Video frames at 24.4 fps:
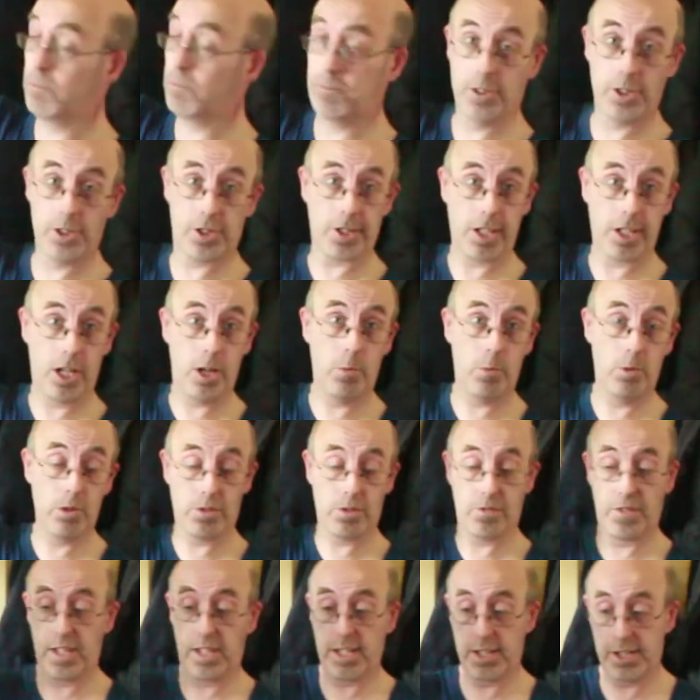Star Wars
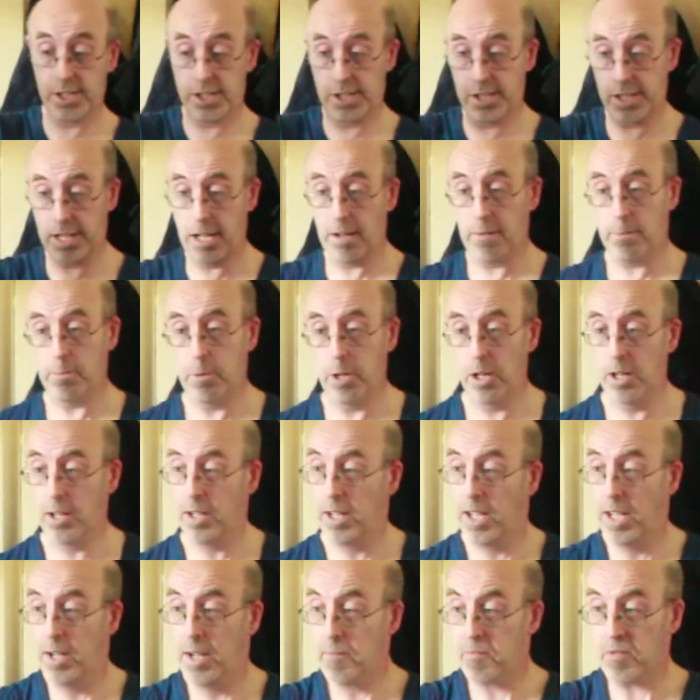figures and stuff, but
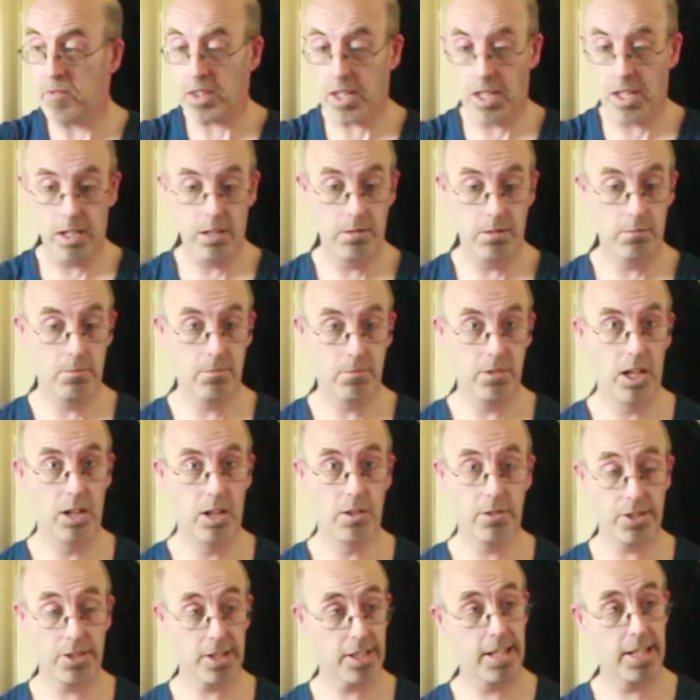you know,
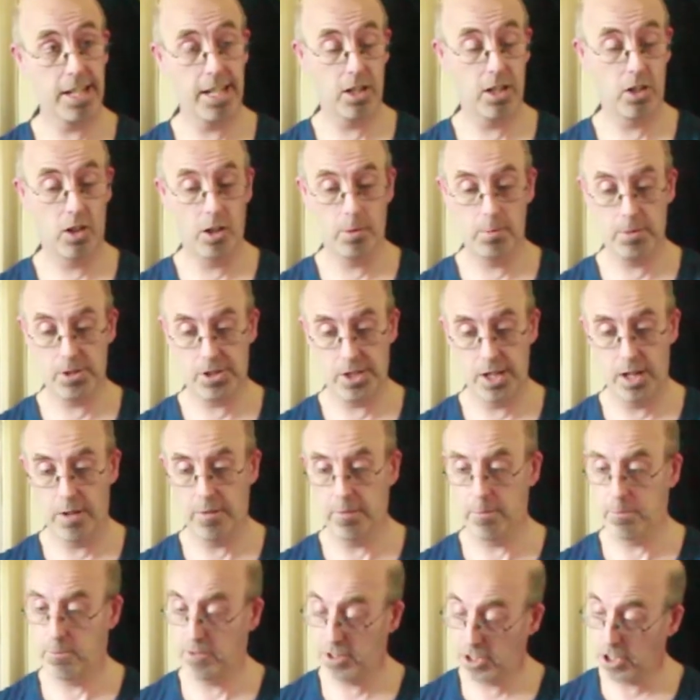as a kid like
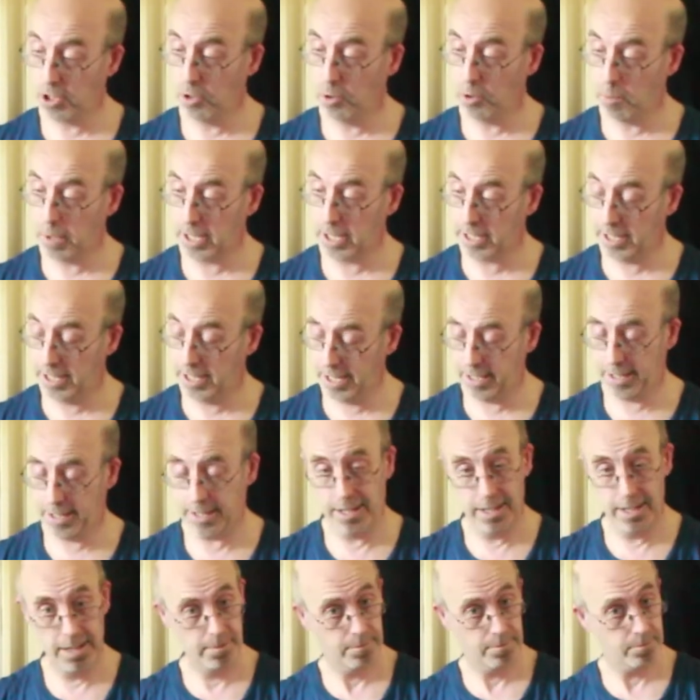myself, still a big kid,
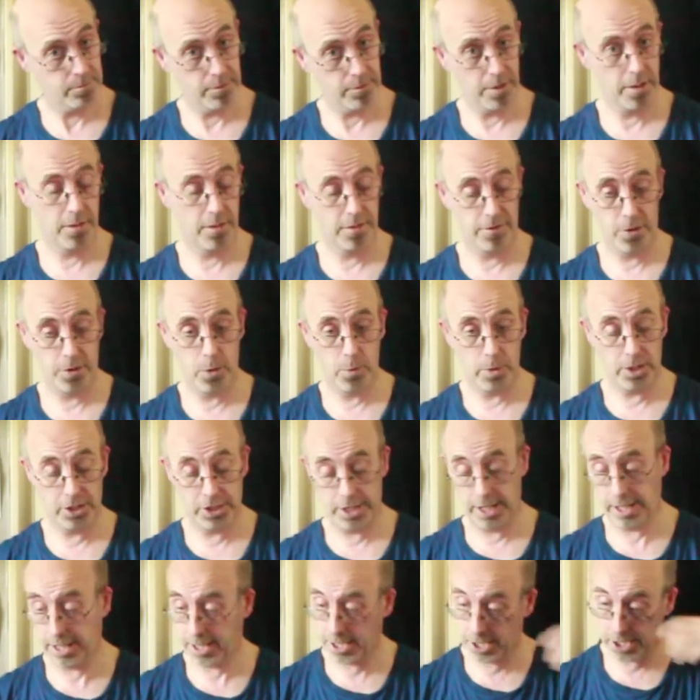
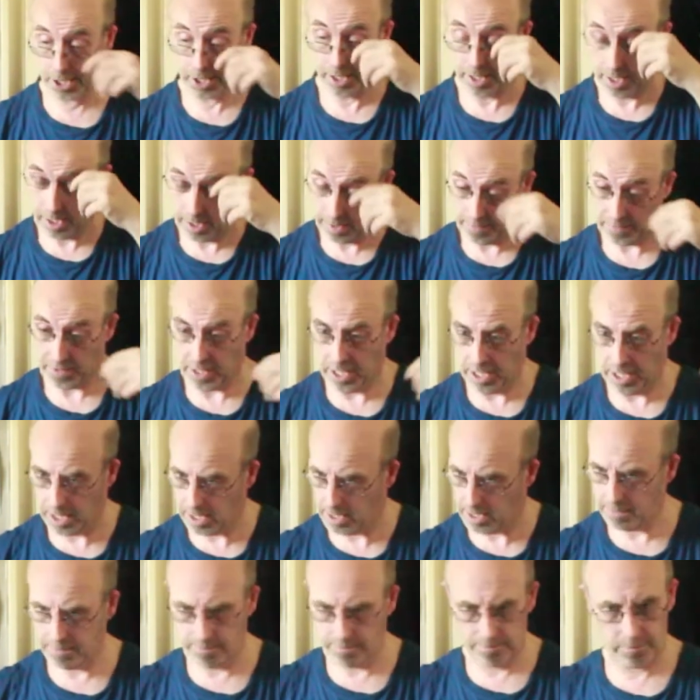46,
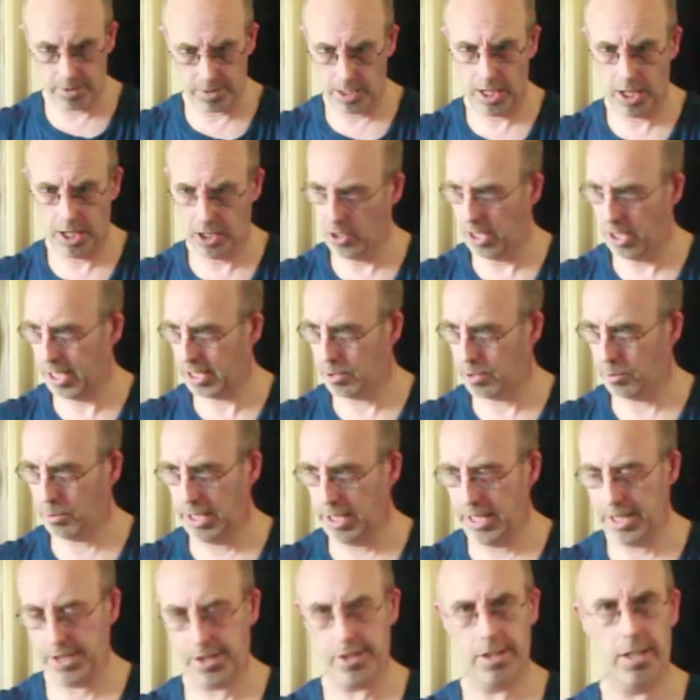I like all
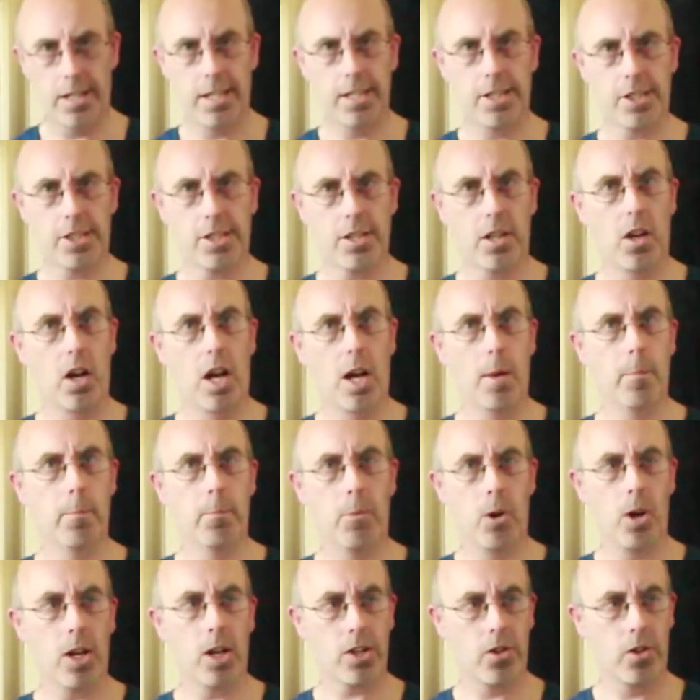this, and it's like
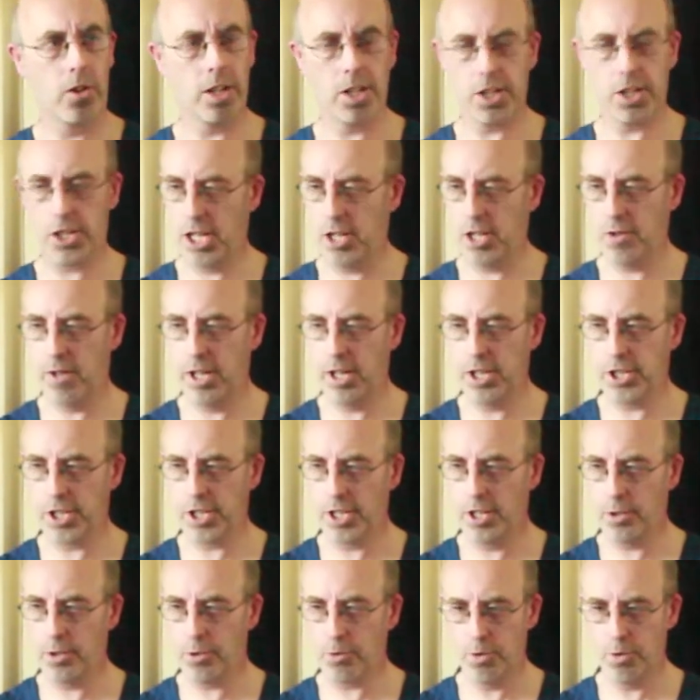my kind of
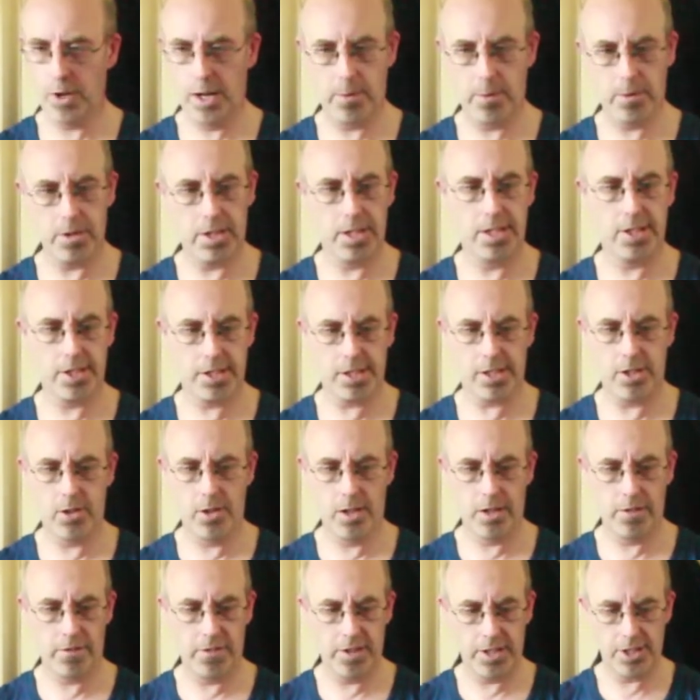generation who grew up with this
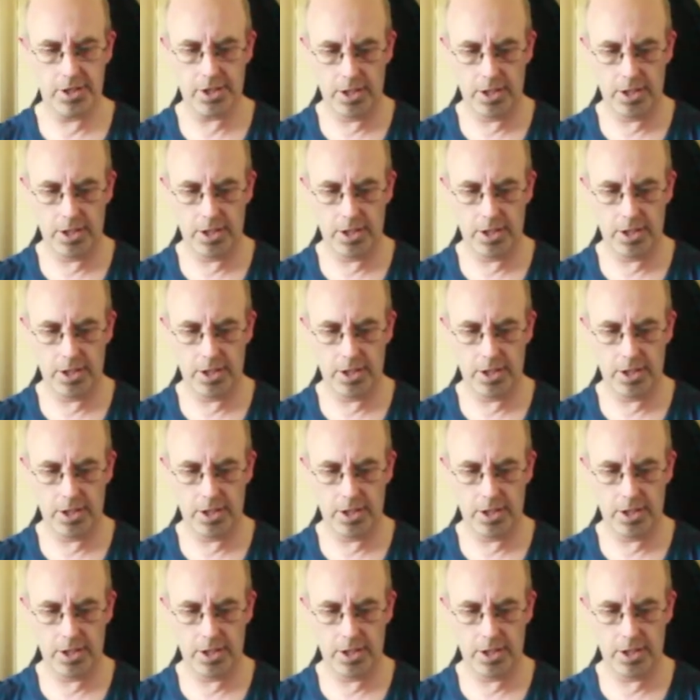kind of thing.